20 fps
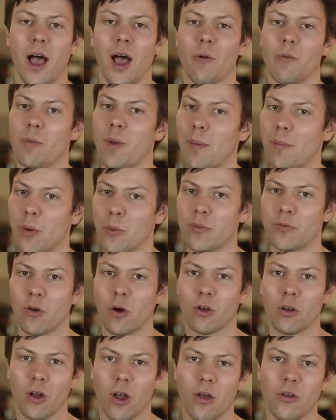Remember, we've
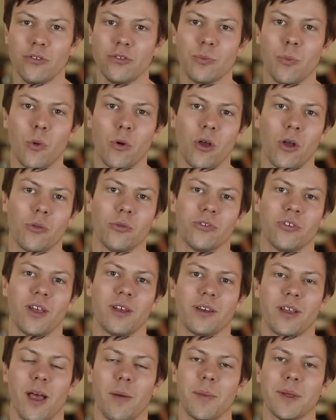got loads more
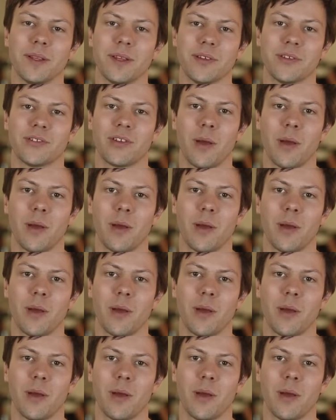content coming this